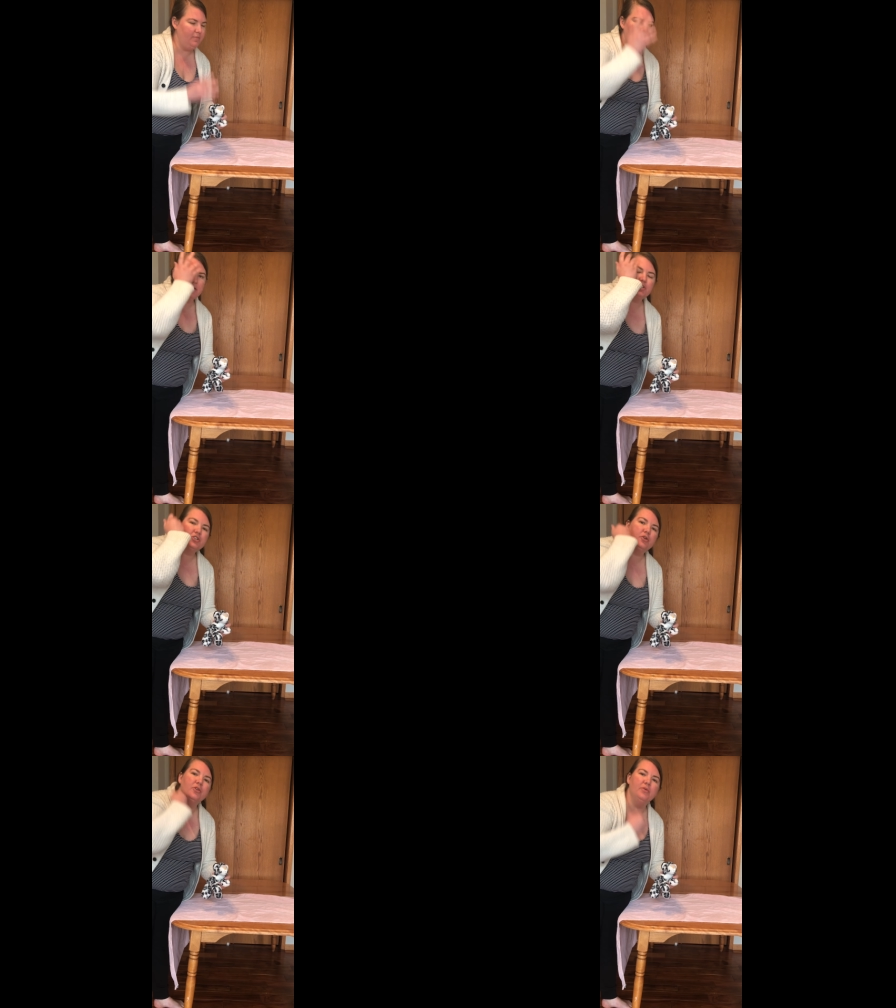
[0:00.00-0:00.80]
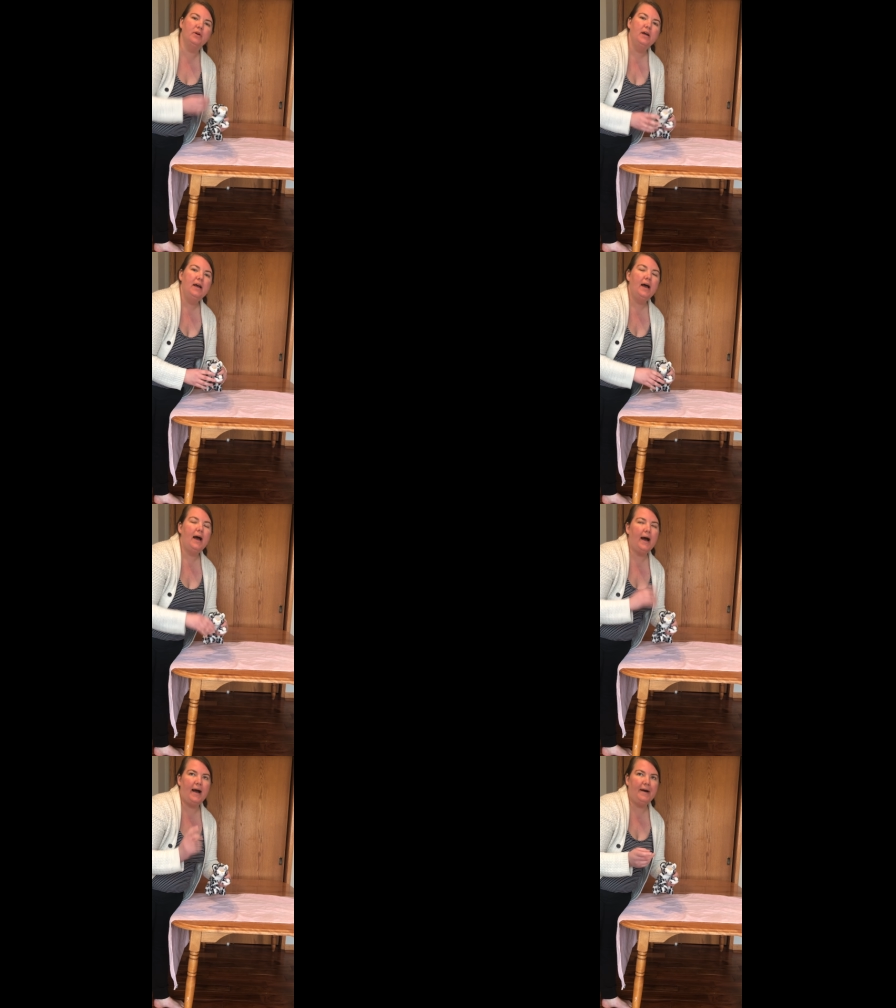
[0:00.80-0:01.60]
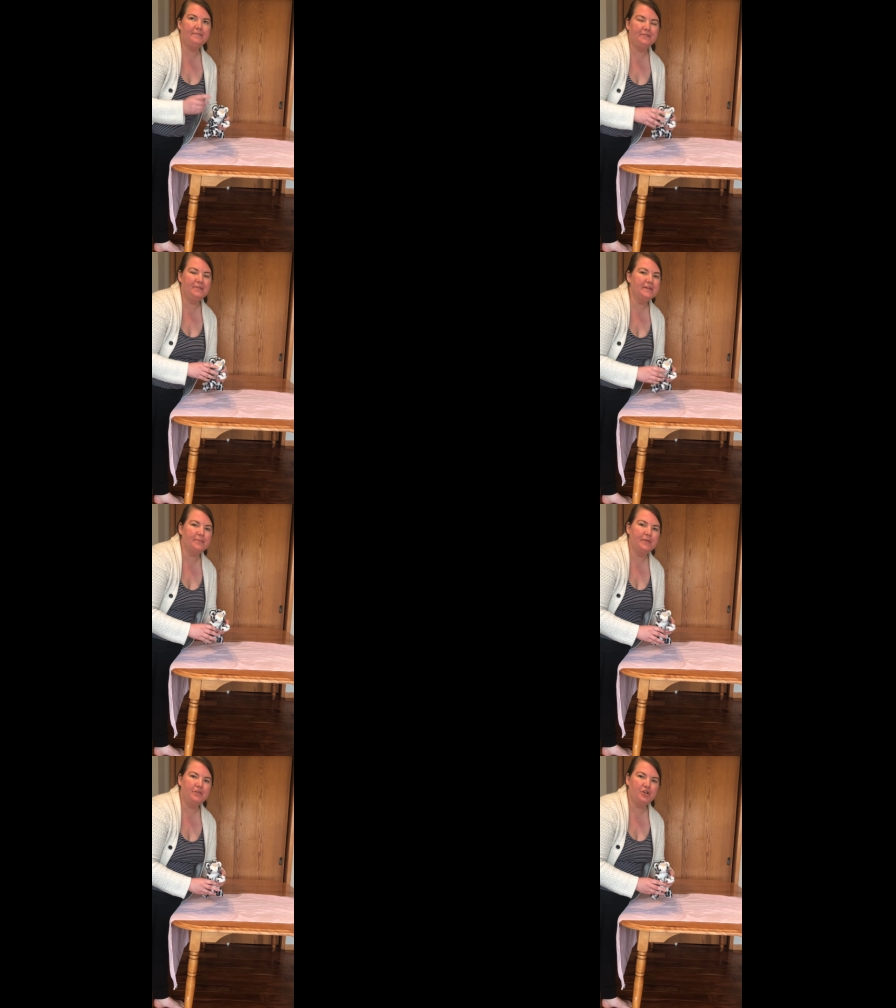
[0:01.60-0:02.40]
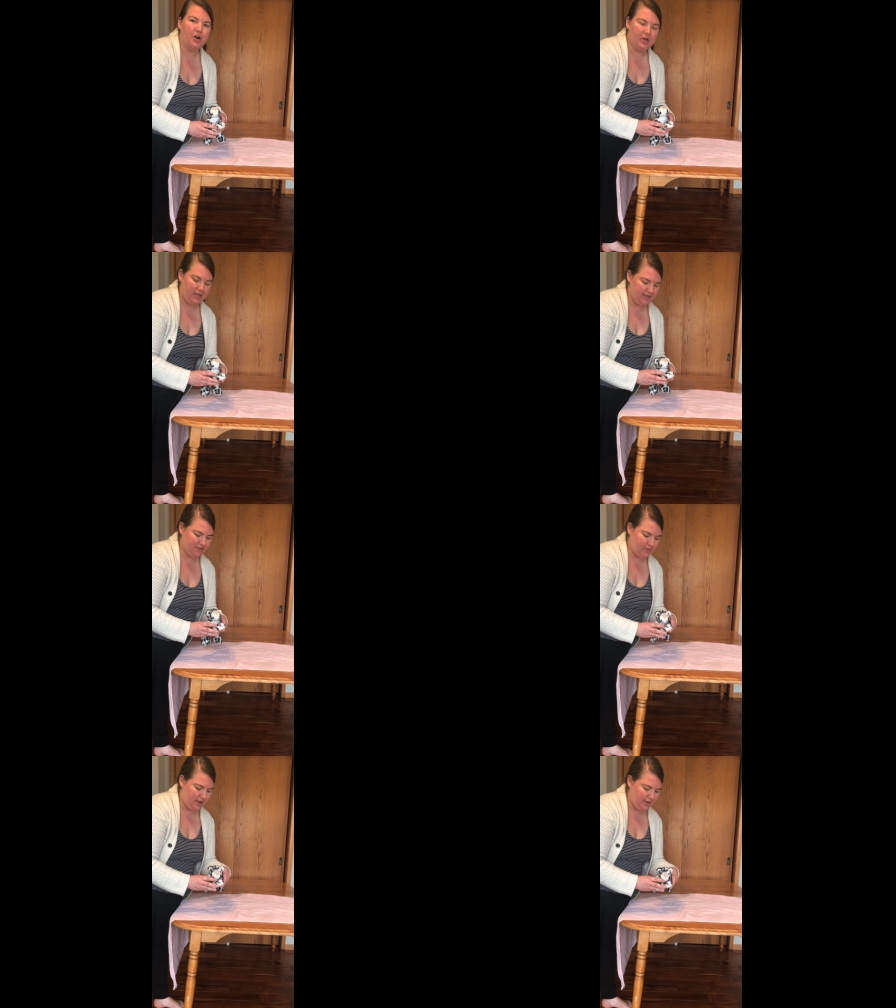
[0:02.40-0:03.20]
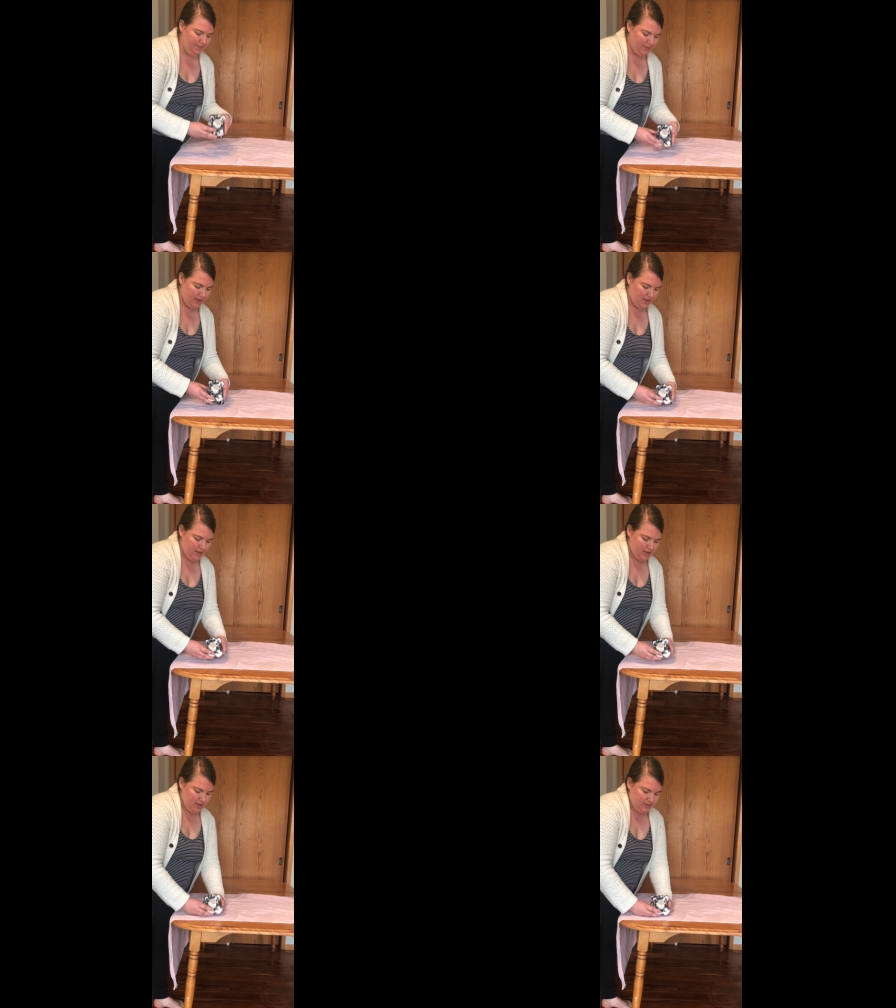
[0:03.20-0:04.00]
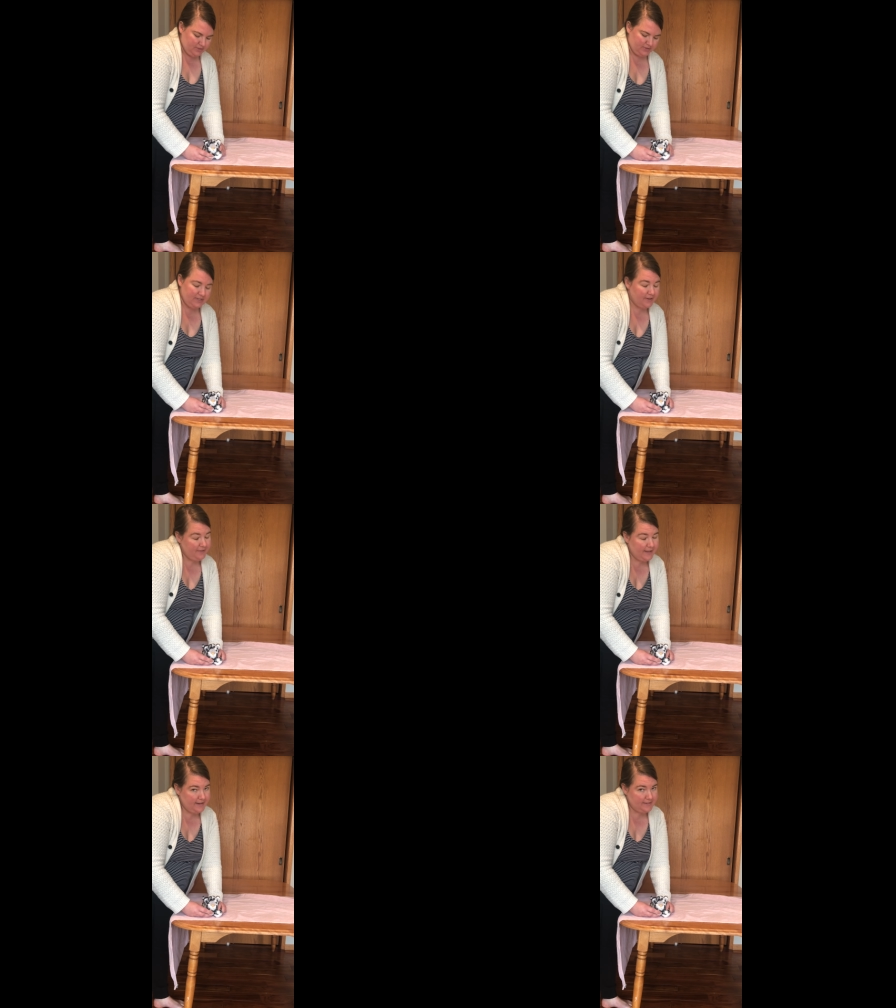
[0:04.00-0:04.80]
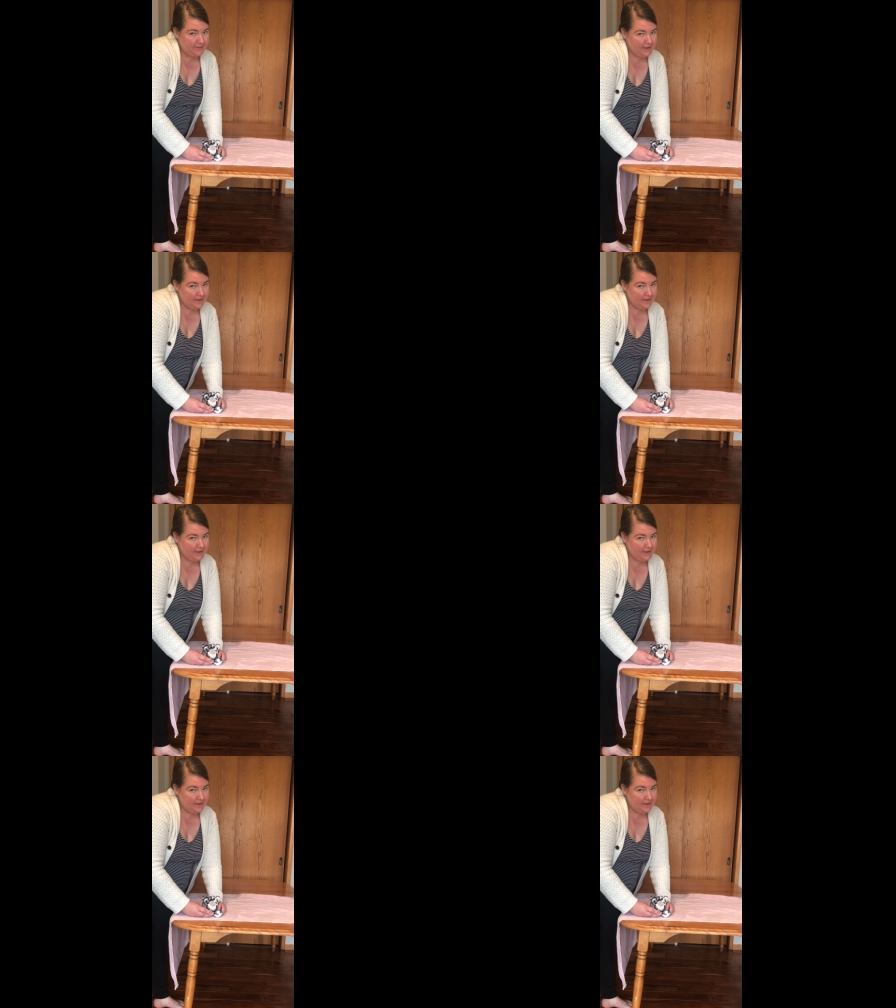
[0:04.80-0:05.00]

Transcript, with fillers: but I'll show you uh, after this with Charlie as well. So stuffy kitties are